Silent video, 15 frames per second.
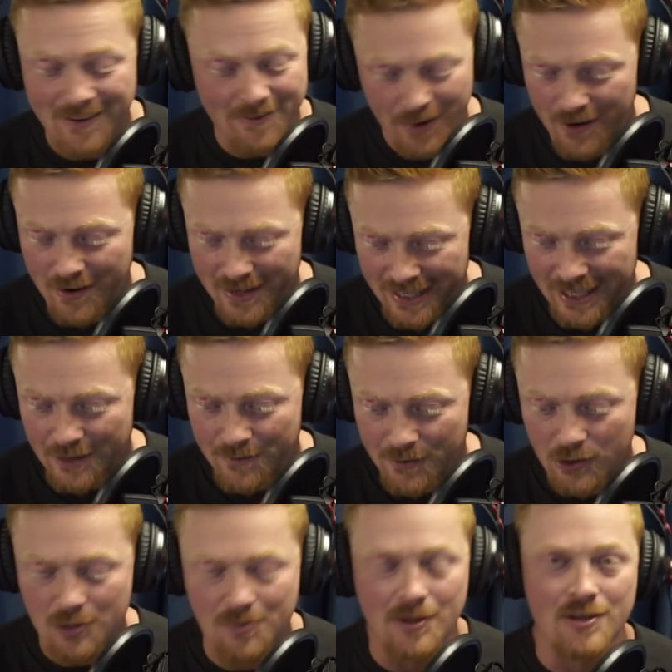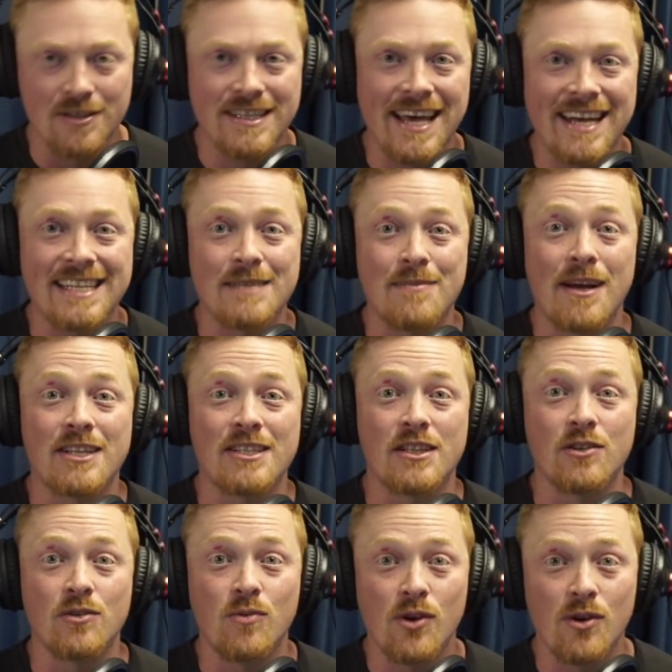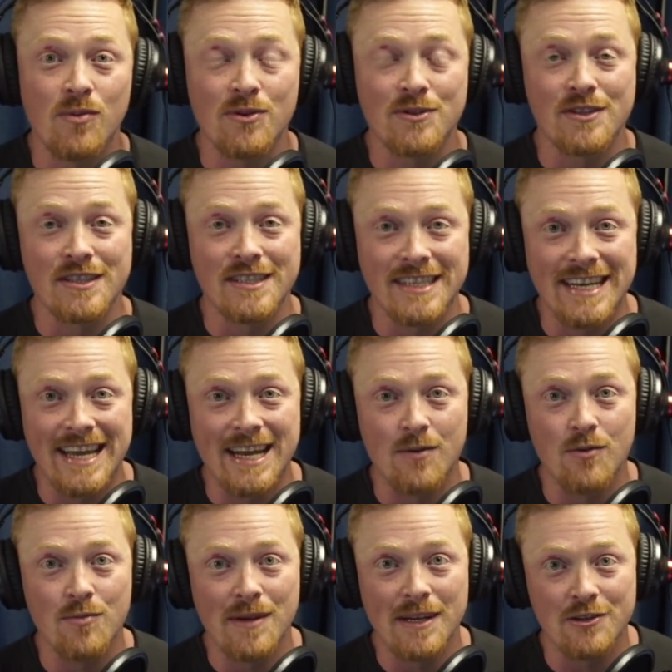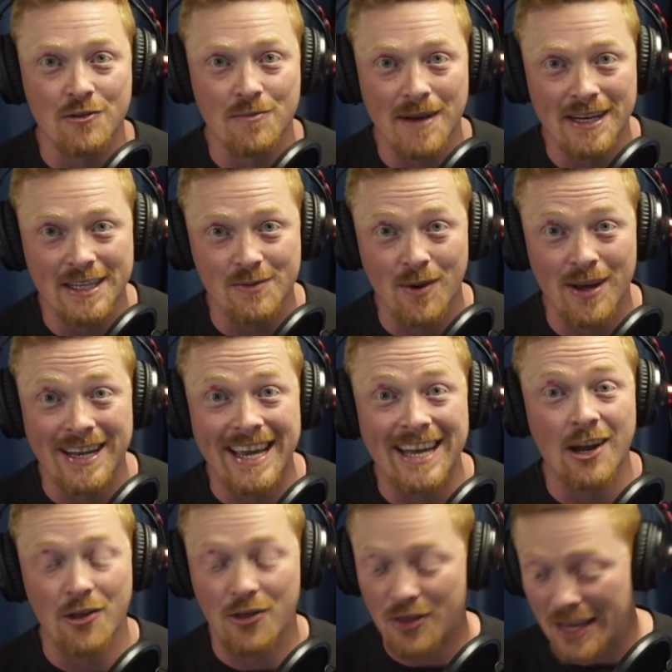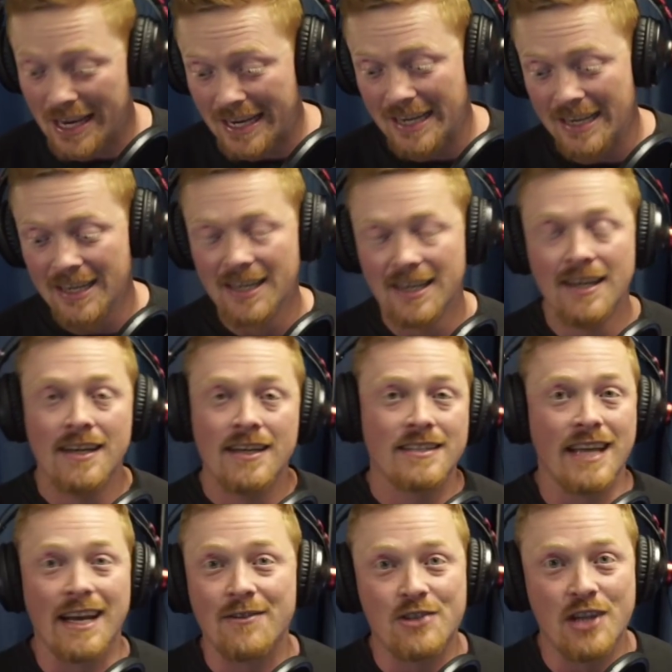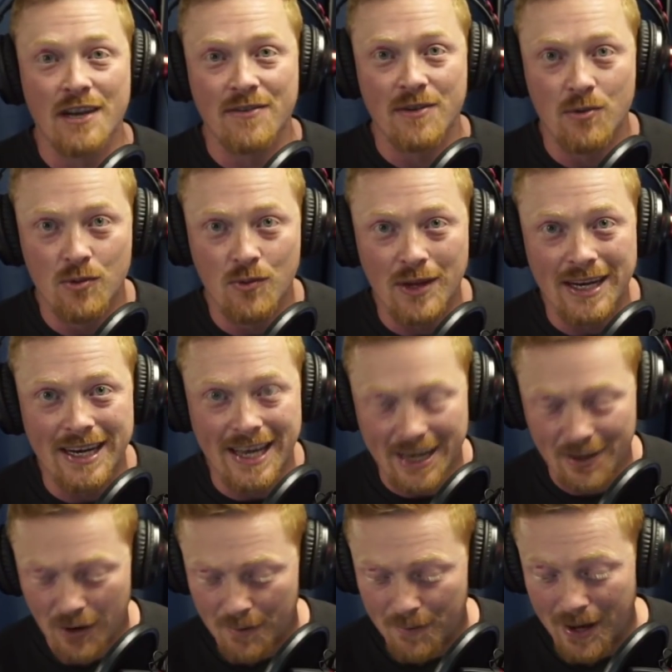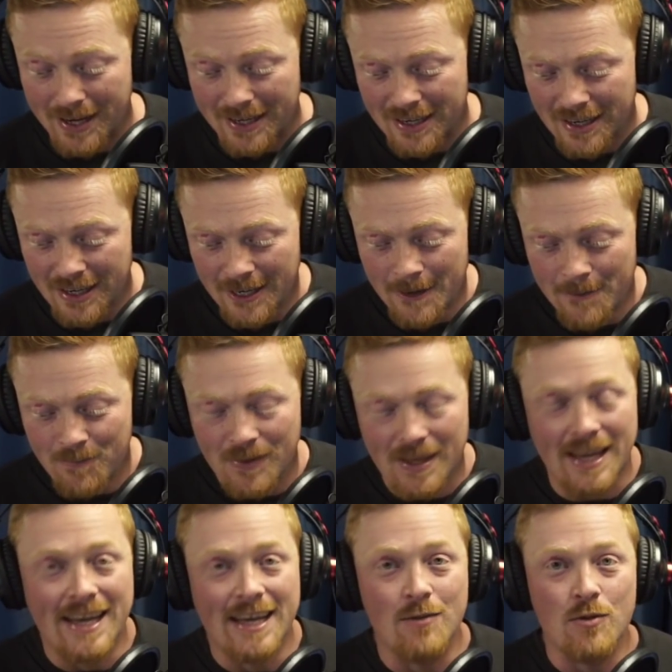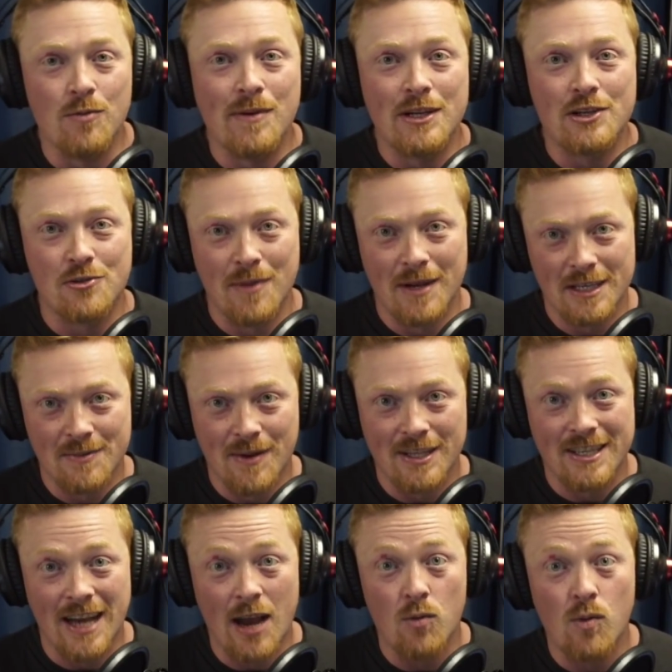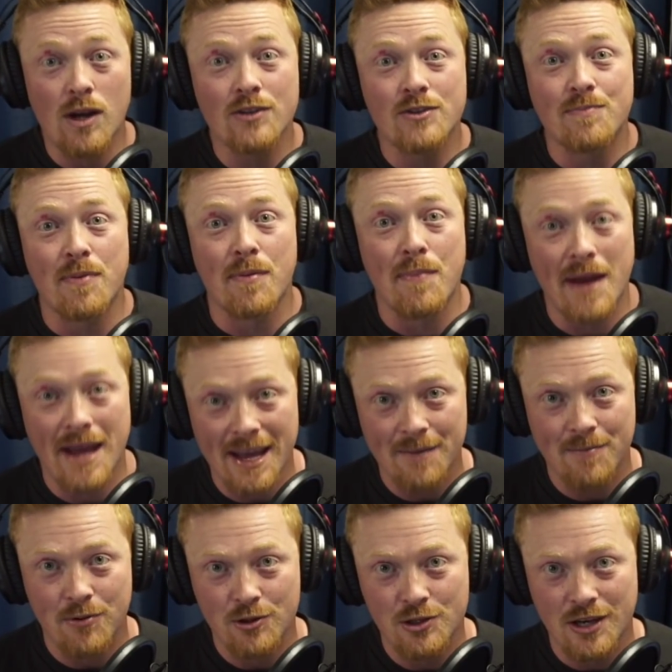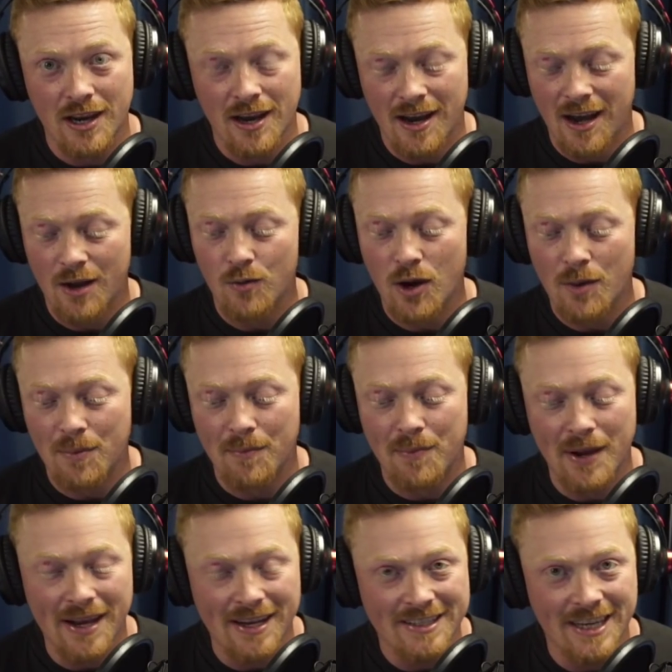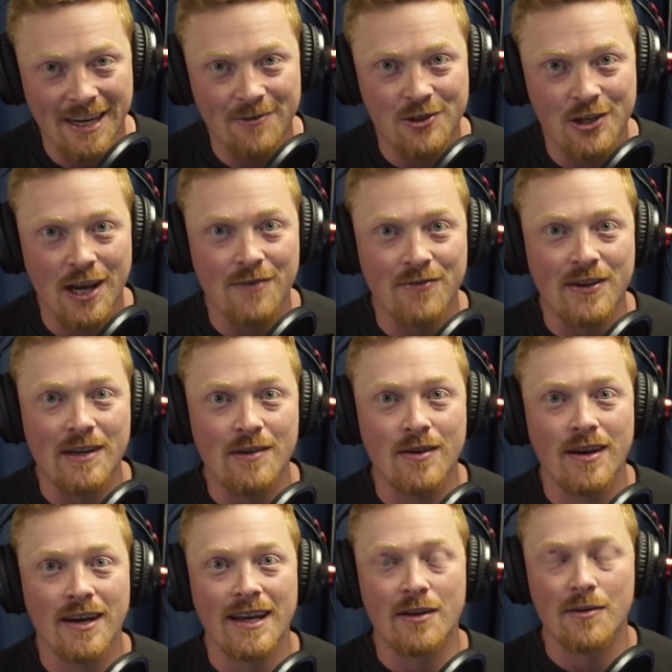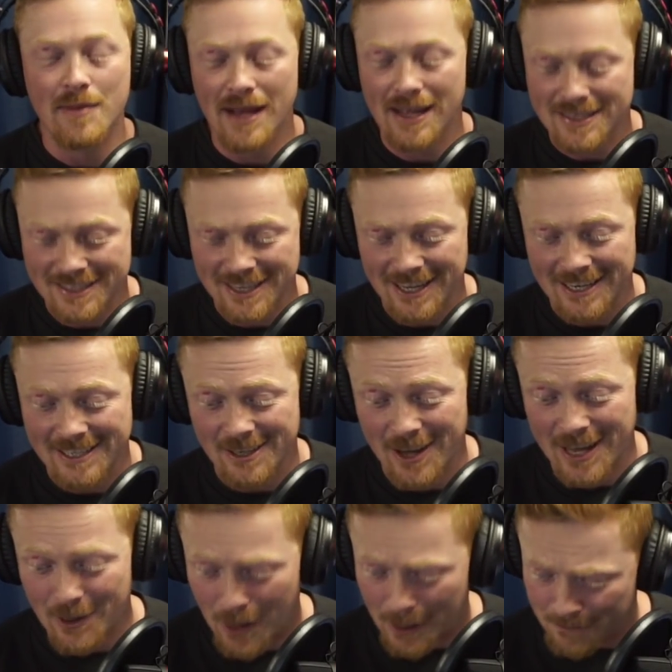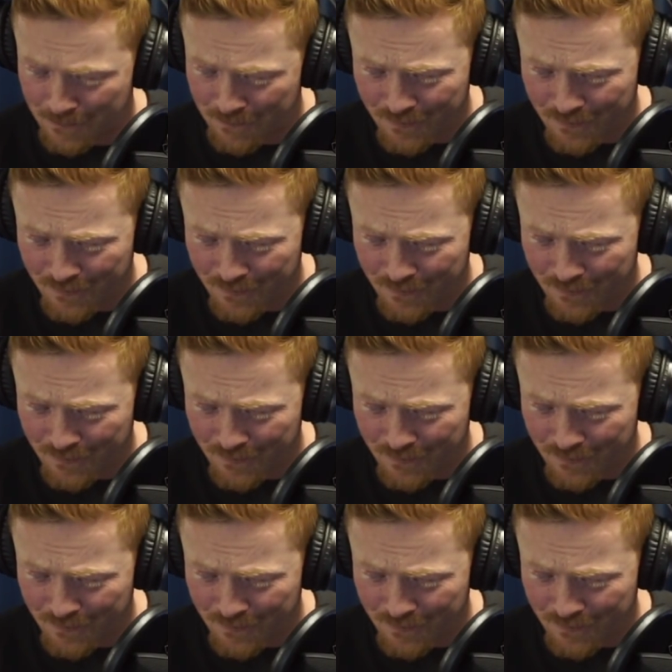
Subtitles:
very near future, because that is a match that the world wants to see, and it would be a tremendous one. And I think Dave Chaffee would win it anyway. But it would be a tremendous match. A well-prepared Pushkar, a well-prepared Dave Chaffee. It would be outstanding. So anyway,